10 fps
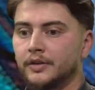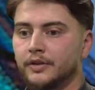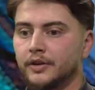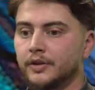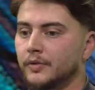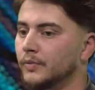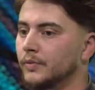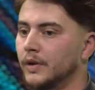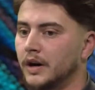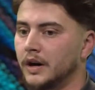that
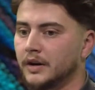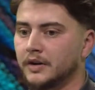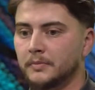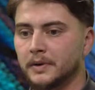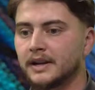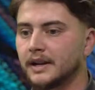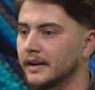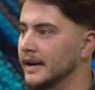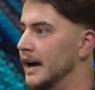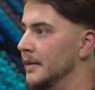were completely
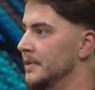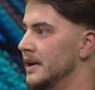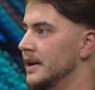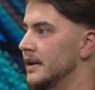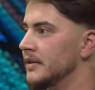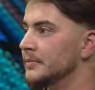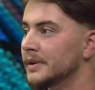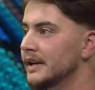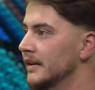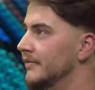unhappy,
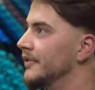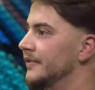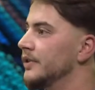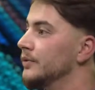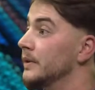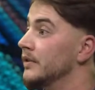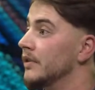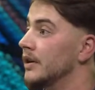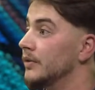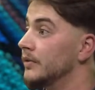completely unfulfilled with the
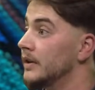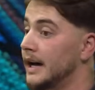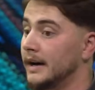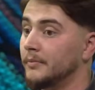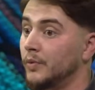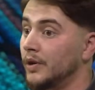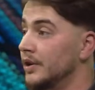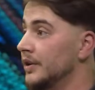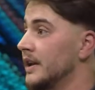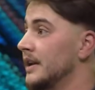role, and were
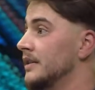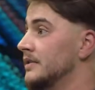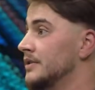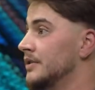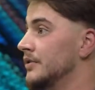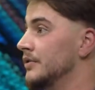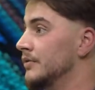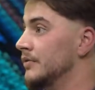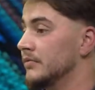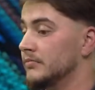looking
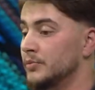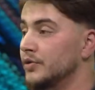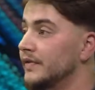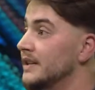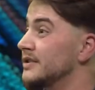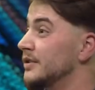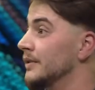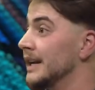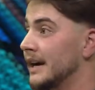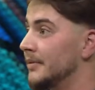to move
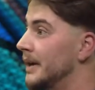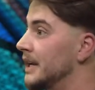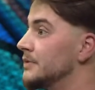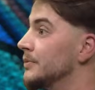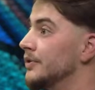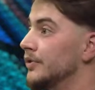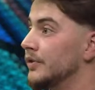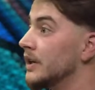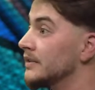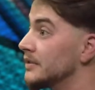into an account management or
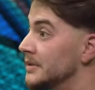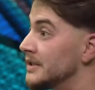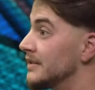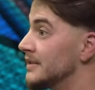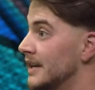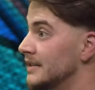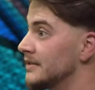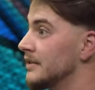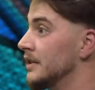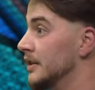a customer
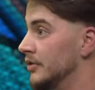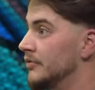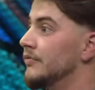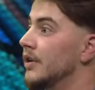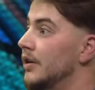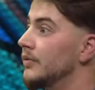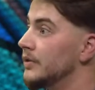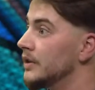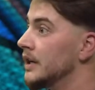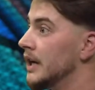success role.